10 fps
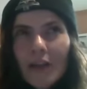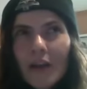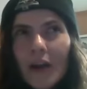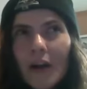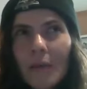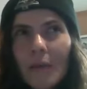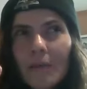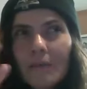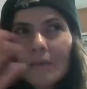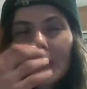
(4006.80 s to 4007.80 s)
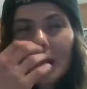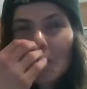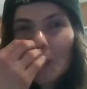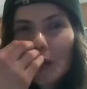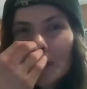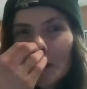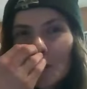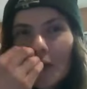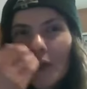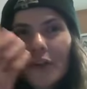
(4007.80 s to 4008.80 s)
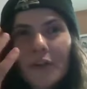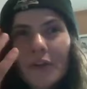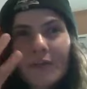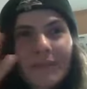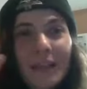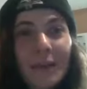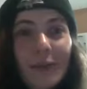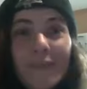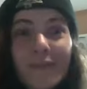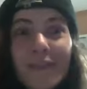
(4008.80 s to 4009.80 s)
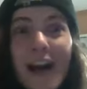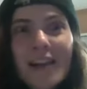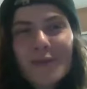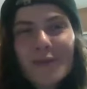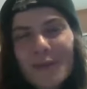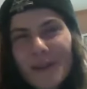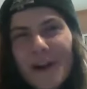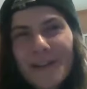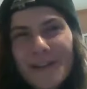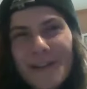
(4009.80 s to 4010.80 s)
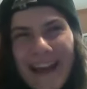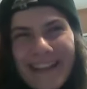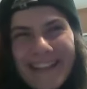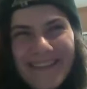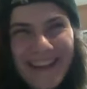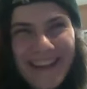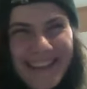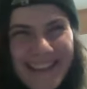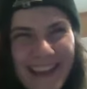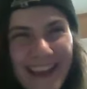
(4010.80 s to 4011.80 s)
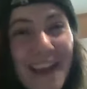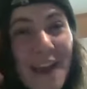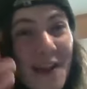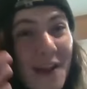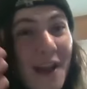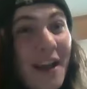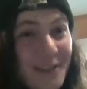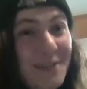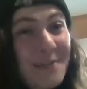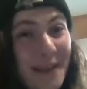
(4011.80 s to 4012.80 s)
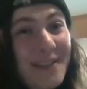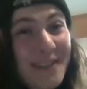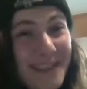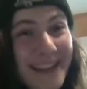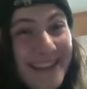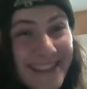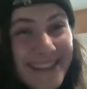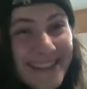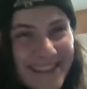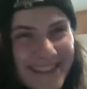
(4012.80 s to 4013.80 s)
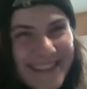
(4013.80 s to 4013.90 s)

And what are your like red flags for a contract, if I can say, as to make your day easier?